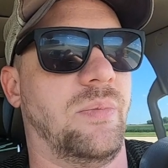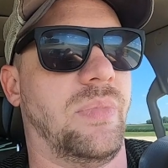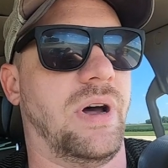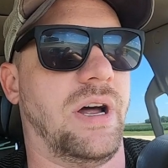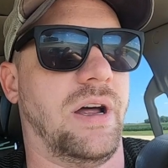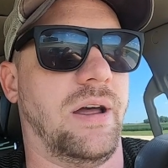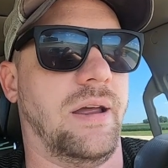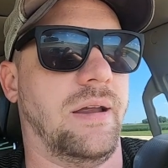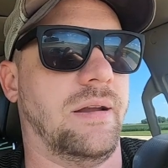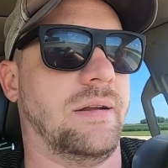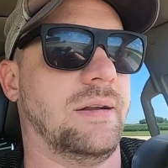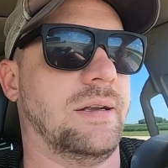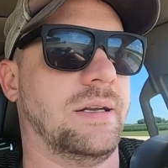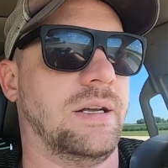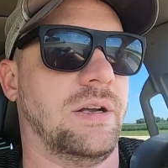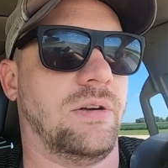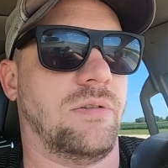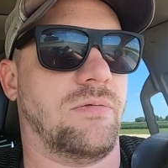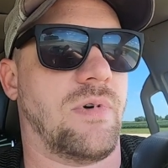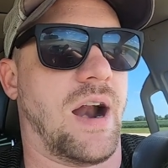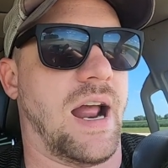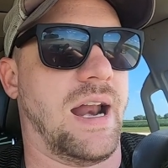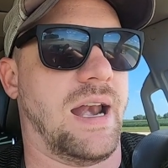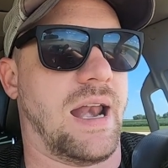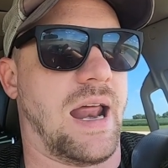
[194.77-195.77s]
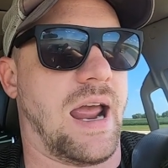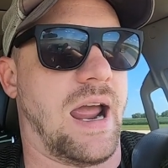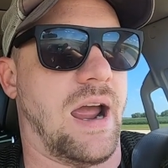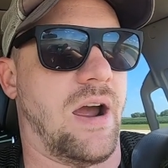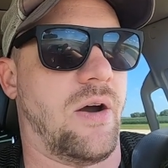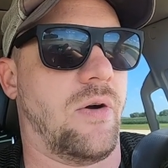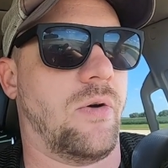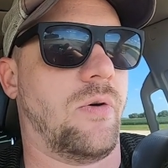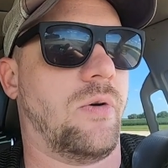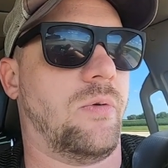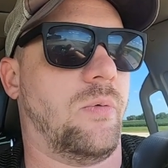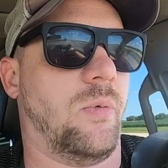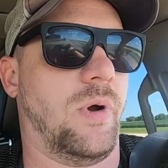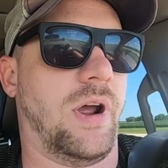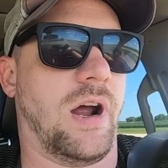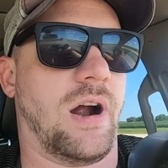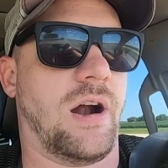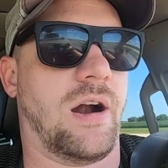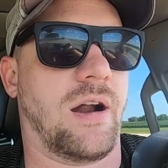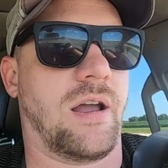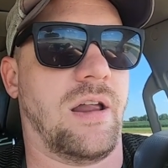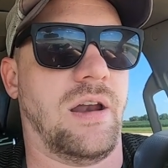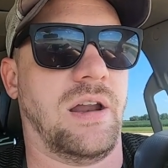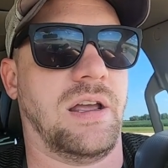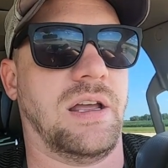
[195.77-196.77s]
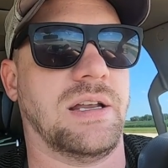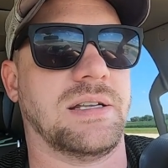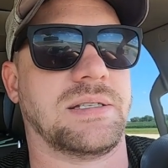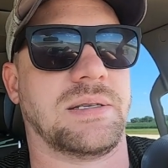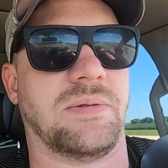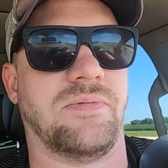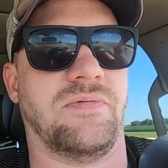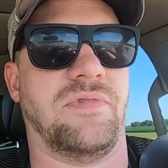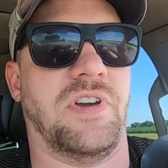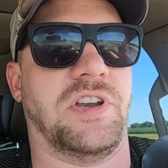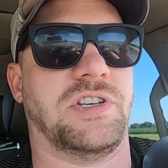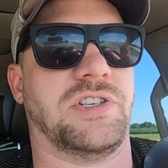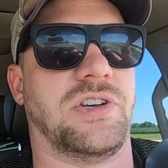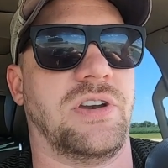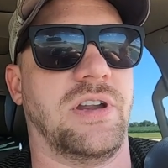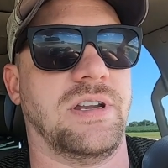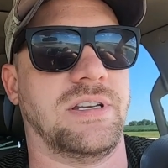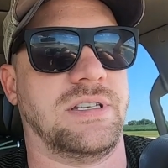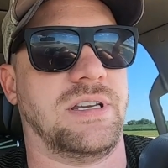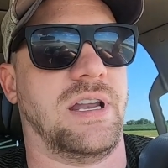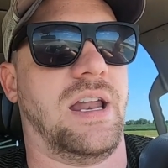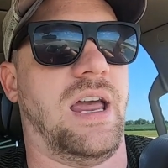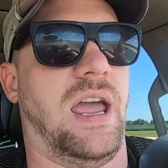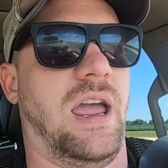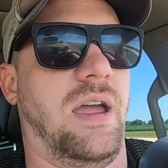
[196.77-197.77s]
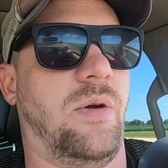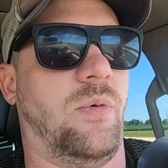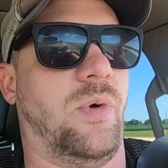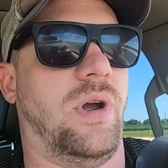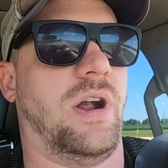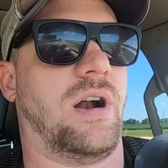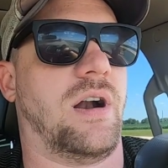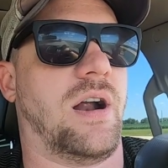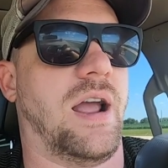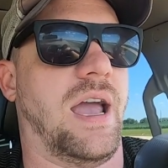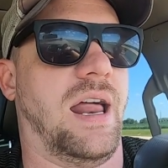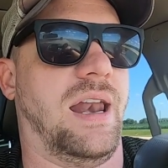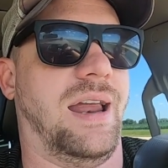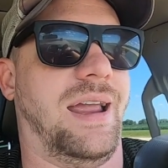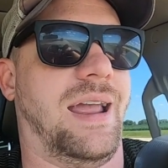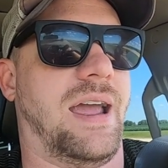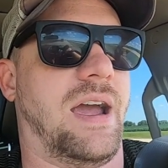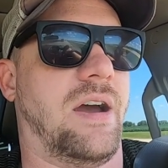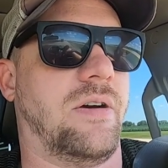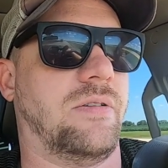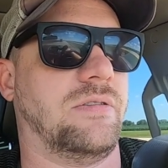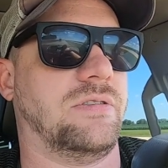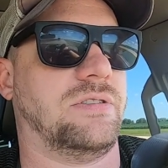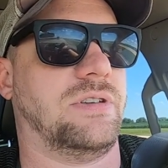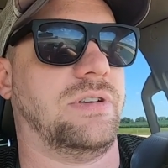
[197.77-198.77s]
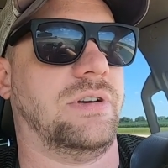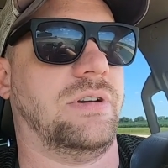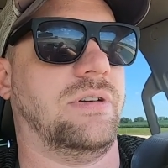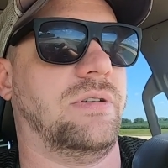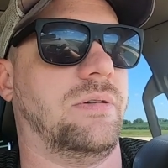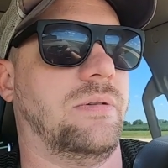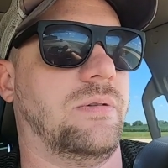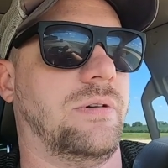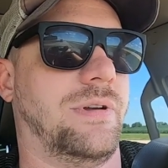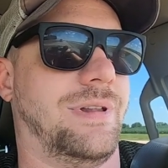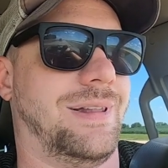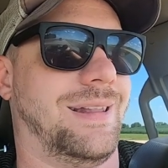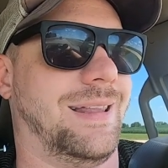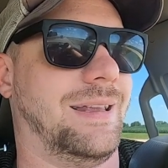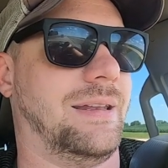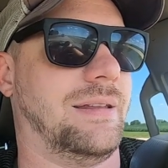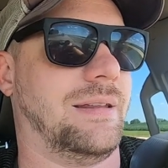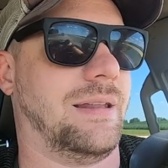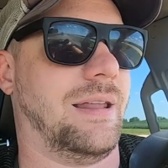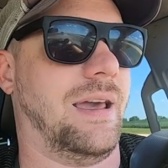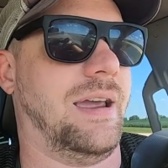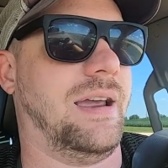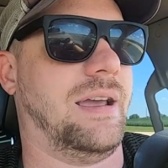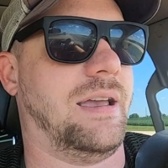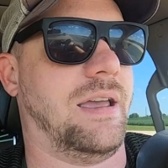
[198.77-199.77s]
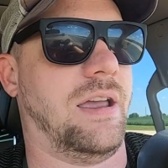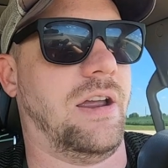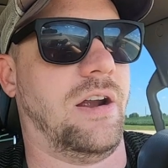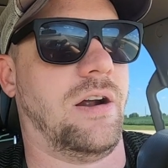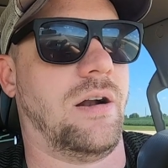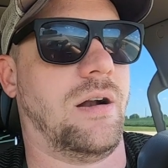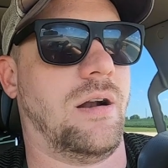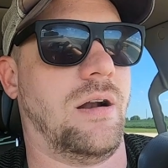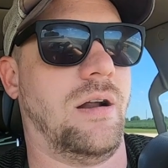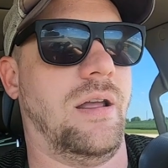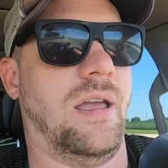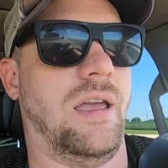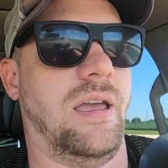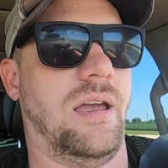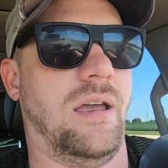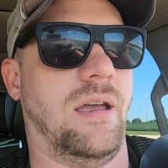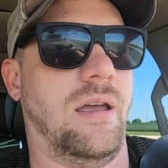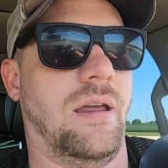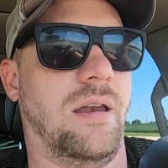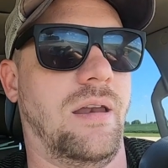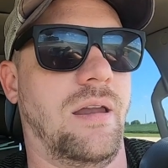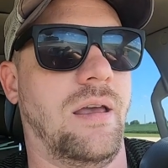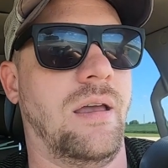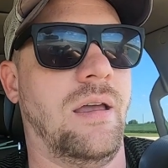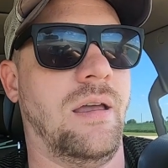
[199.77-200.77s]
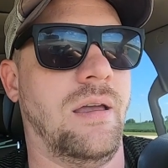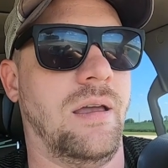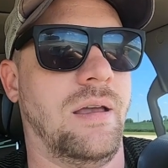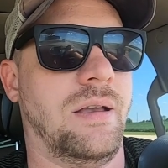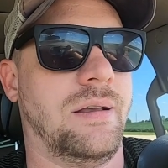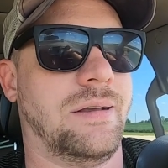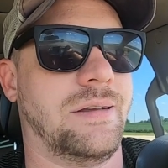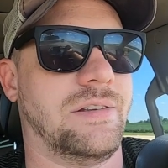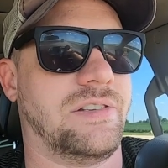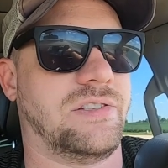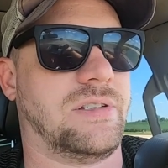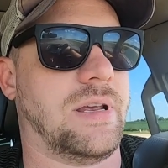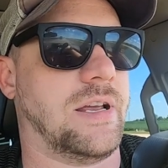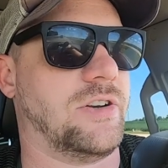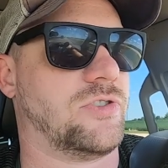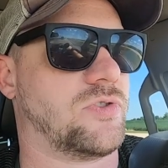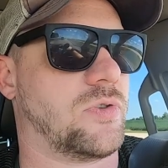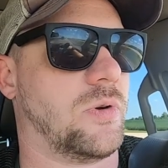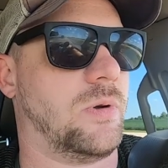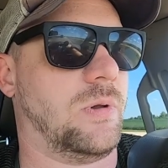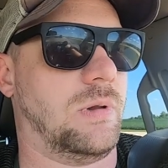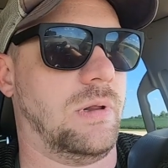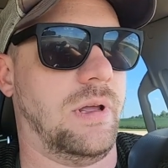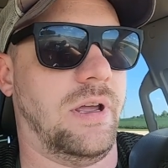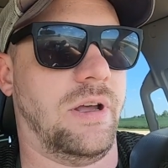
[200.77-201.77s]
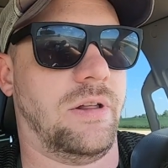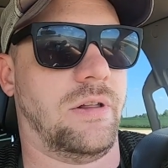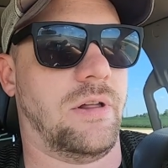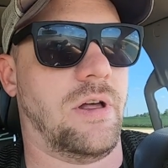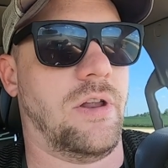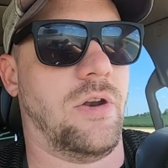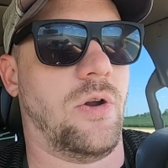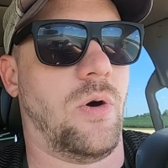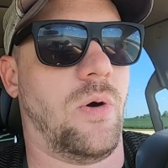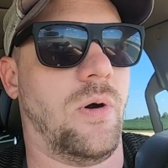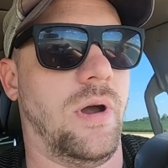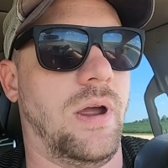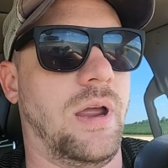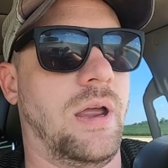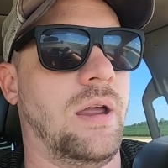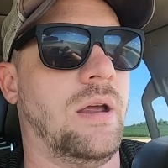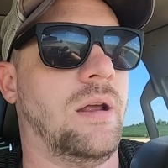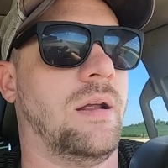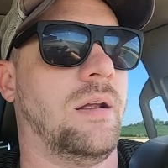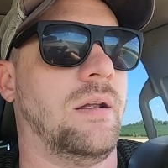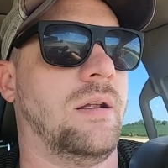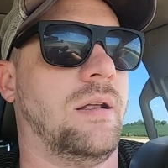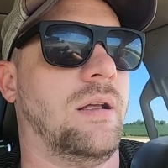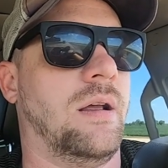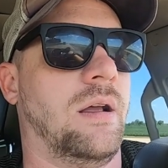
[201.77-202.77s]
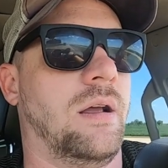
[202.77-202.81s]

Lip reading: But right now we are gonna get some fishing in today. We are heading out to Clinton Lake here in central Illinois.